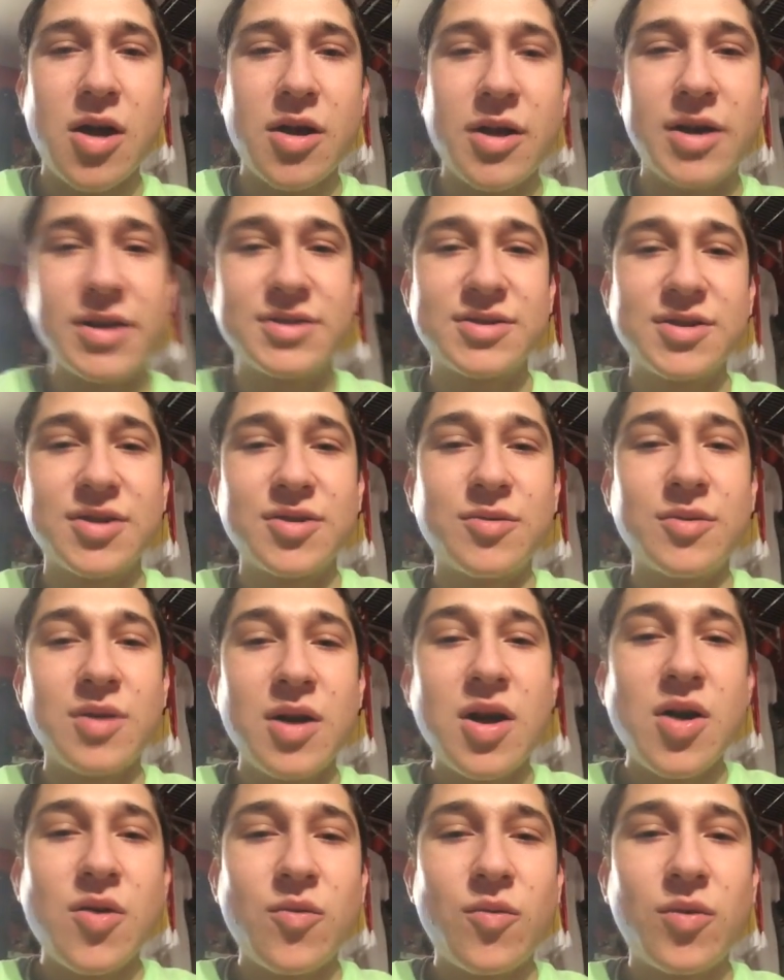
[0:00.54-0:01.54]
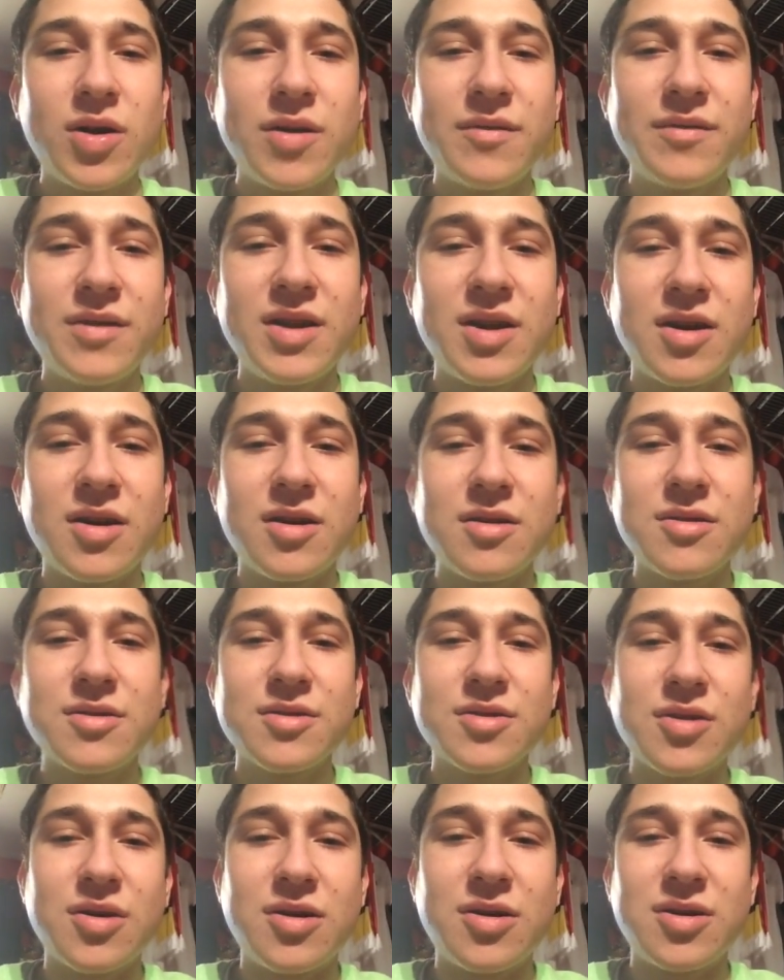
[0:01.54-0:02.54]
Alright, so one of the
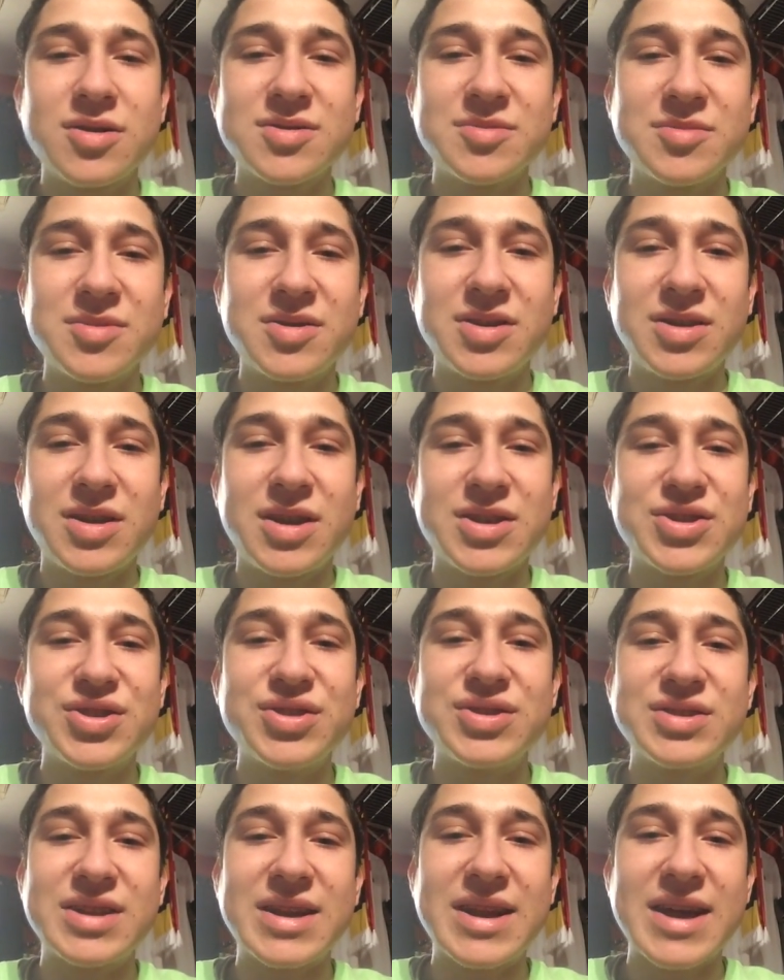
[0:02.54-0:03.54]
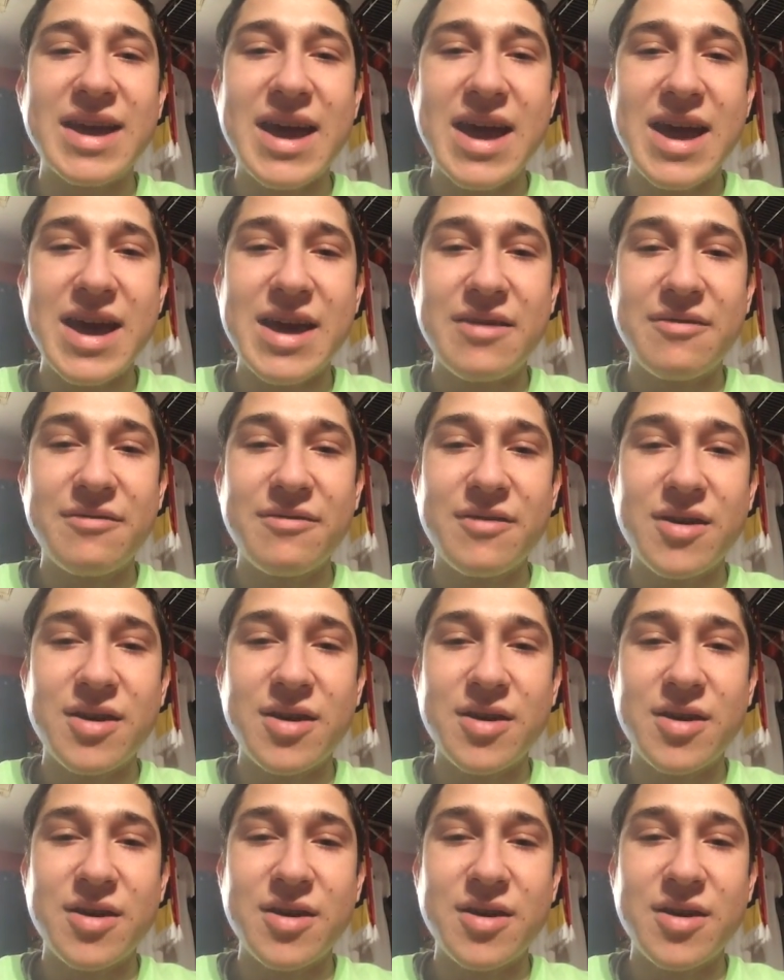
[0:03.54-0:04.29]
other awesome collections that I have,